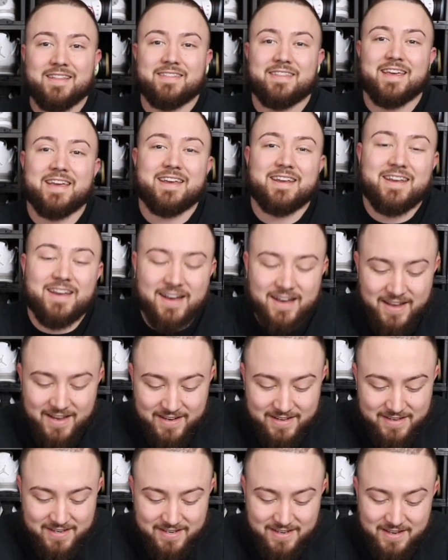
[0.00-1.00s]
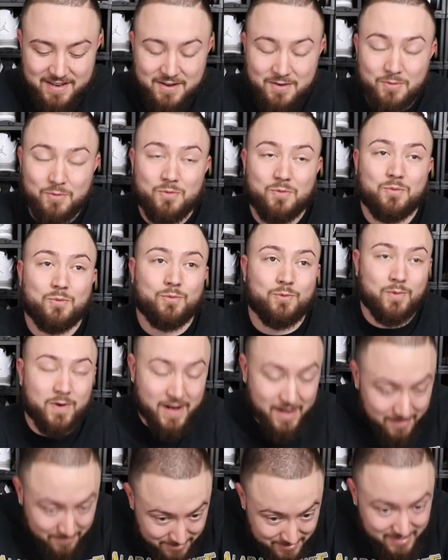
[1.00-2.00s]
they got
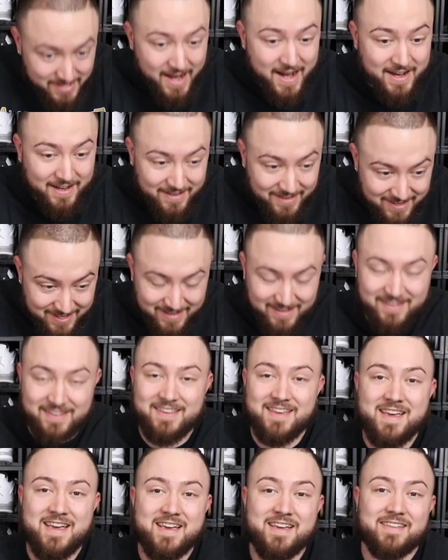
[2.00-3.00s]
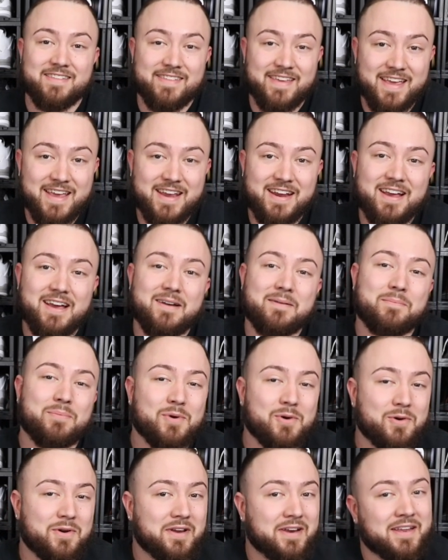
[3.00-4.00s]
ransacked. They got
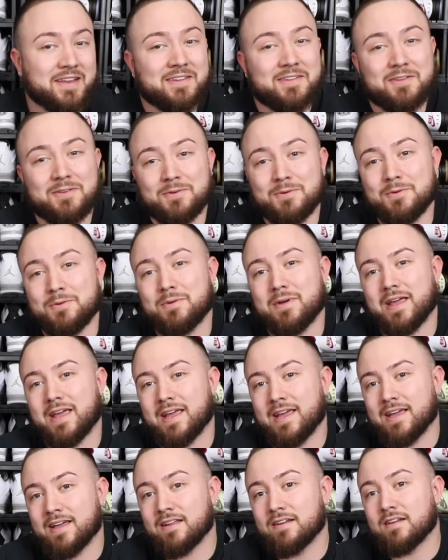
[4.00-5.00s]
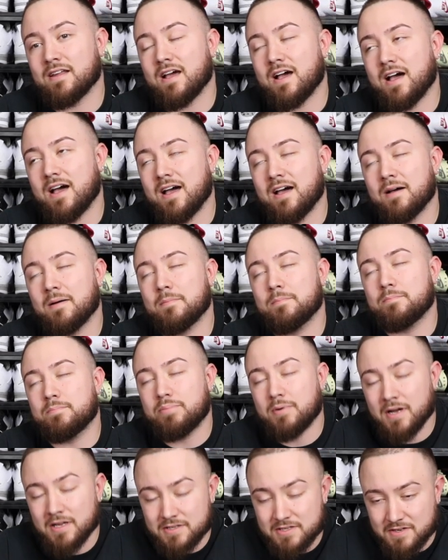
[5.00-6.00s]
broken into and a
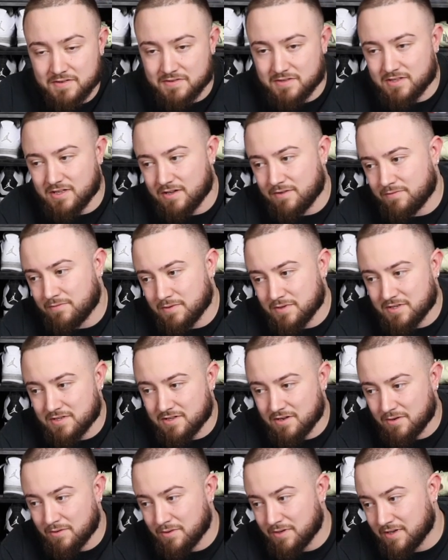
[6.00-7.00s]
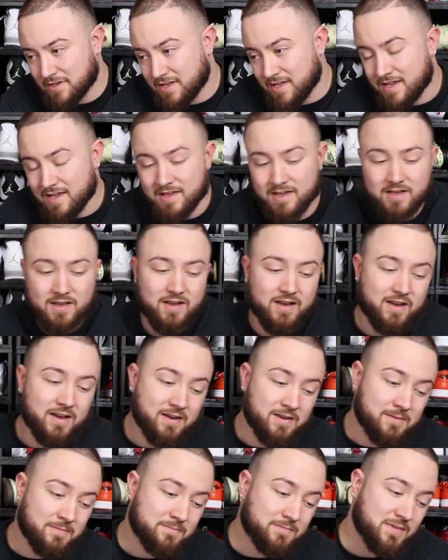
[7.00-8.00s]
bunch of stuff was stolen.
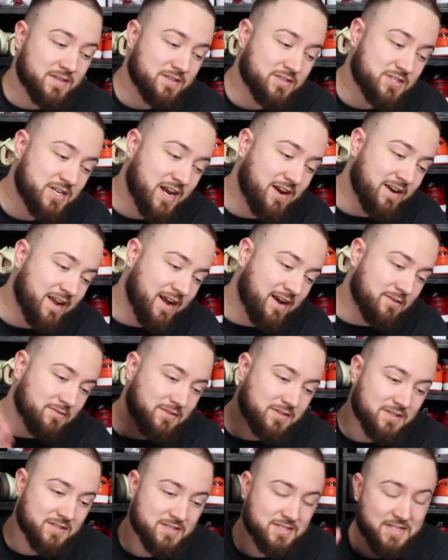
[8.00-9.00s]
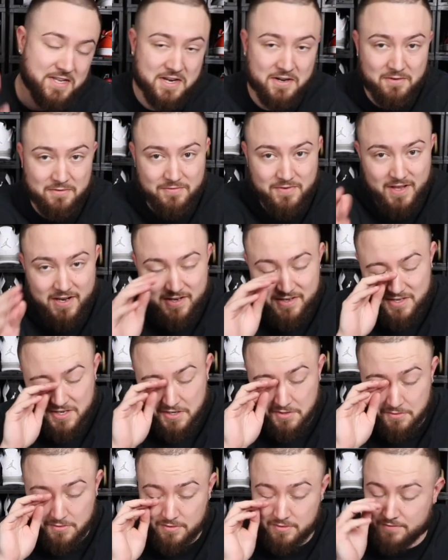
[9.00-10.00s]
Shout out to Sneaker Fetish.
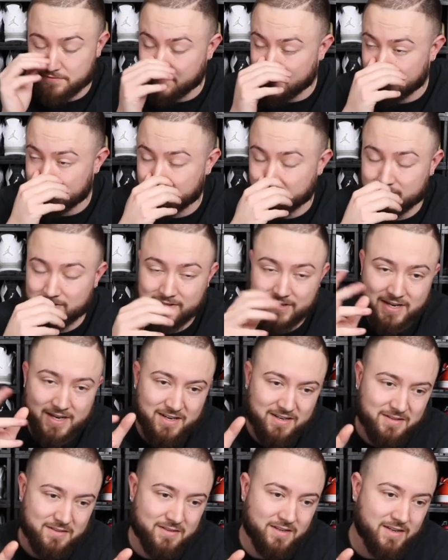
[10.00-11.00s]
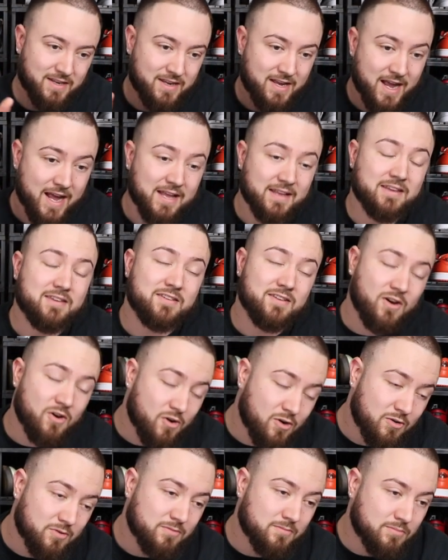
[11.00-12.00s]
He was the first one that kind of I
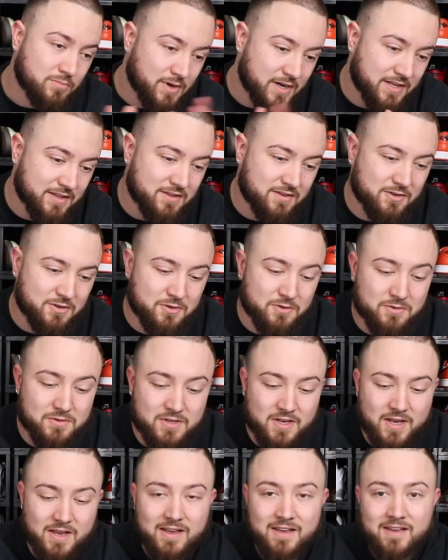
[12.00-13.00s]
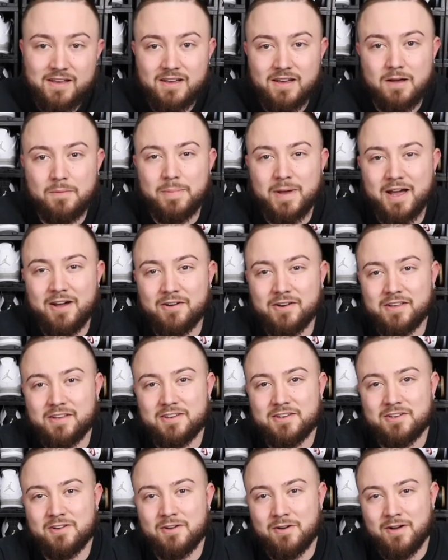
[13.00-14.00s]
saw break the news about
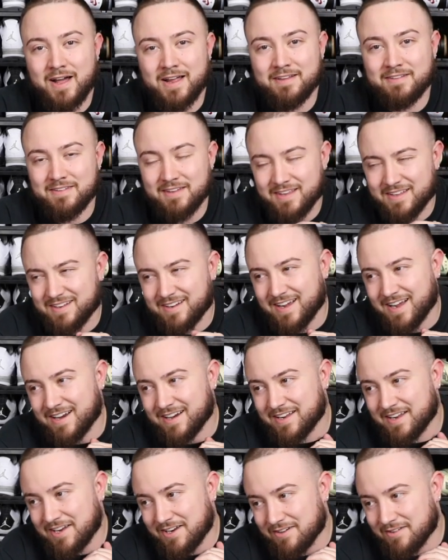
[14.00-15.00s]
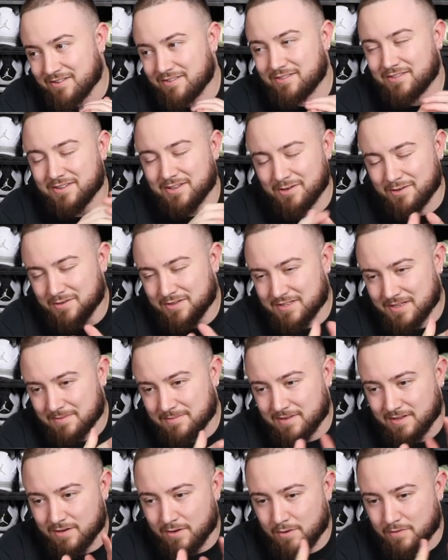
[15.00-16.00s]
it. You know, I did kind of hear a little
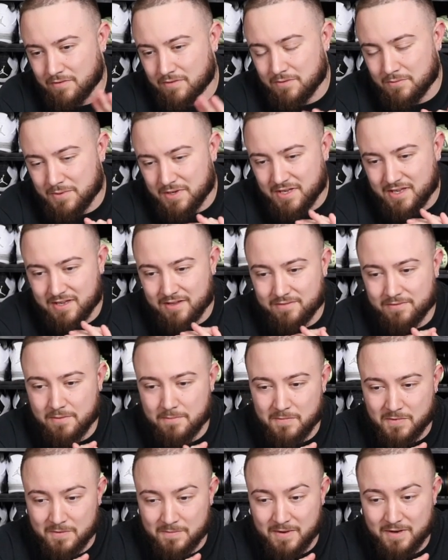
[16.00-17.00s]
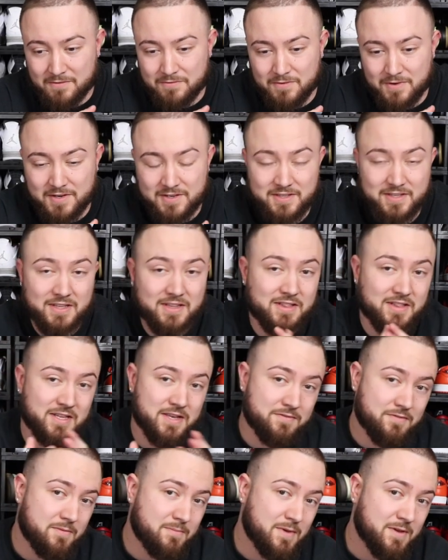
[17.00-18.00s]
something over the weekend from one of my friends that
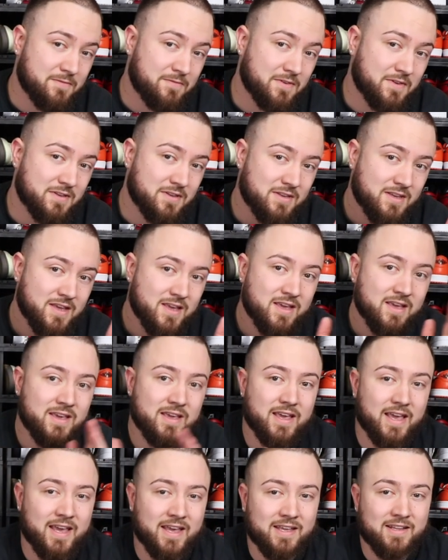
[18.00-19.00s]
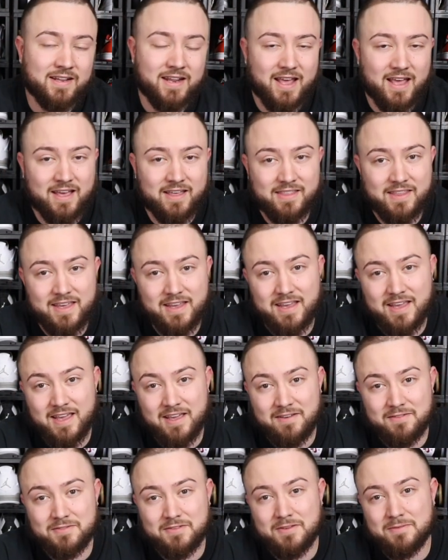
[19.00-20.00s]
live in Memphis, and they
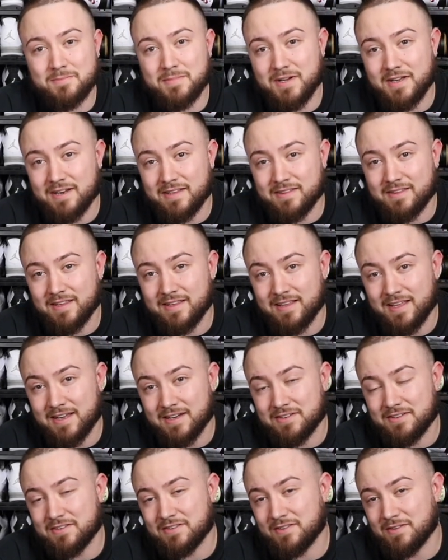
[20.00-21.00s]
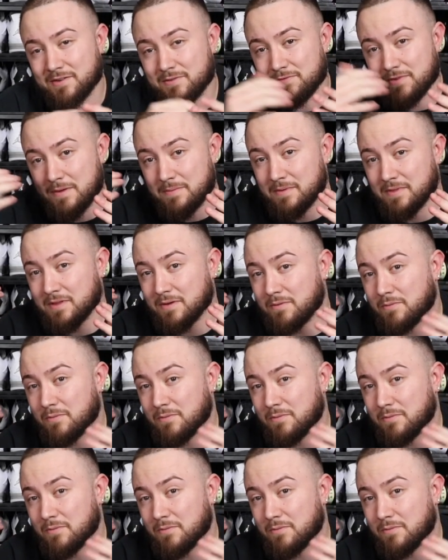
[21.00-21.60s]
have somebody that actually is in their family